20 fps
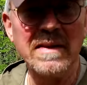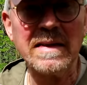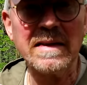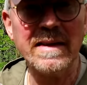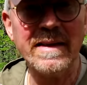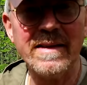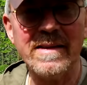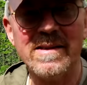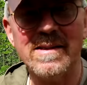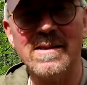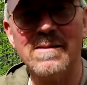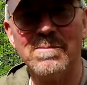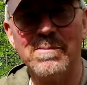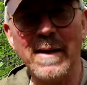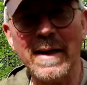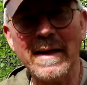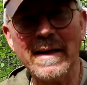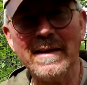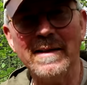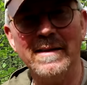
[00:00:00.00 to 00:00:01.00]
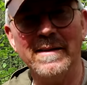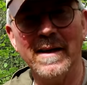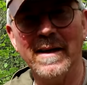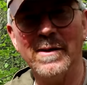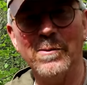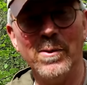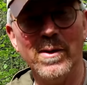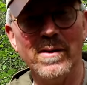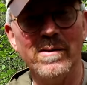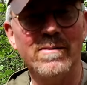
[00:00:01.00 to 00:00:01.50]
at least back in the
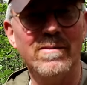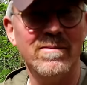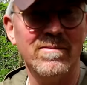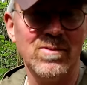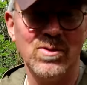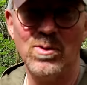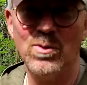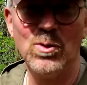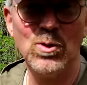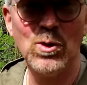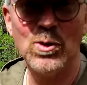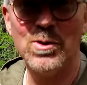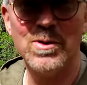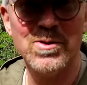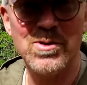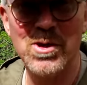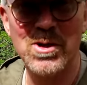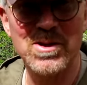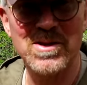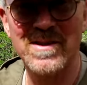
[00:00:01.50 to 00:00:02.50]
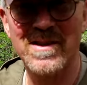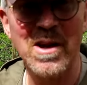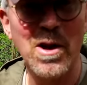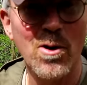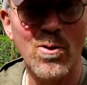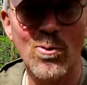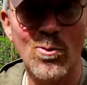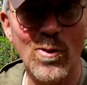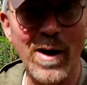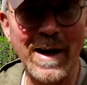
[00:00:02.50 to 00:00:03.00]
day when you could just
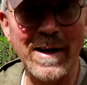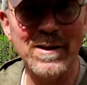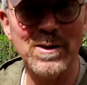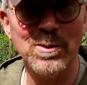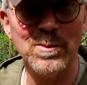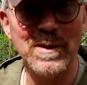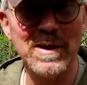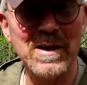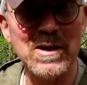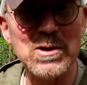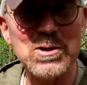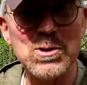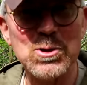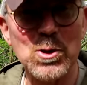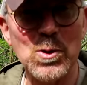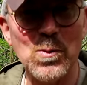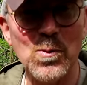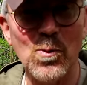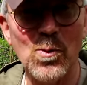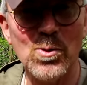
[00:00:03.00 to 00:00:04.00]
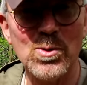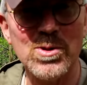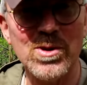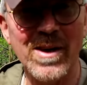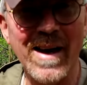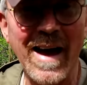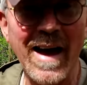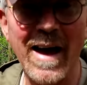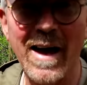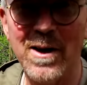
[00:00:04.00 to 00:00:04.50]
randomly scoop
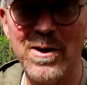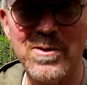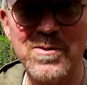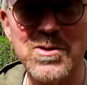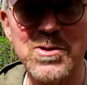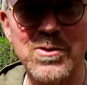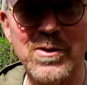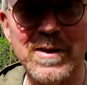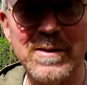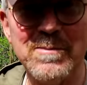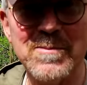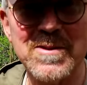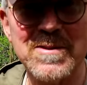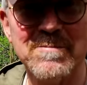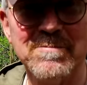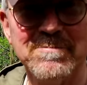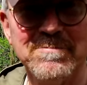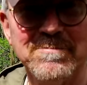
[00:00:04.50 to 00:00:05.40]
water out of streams.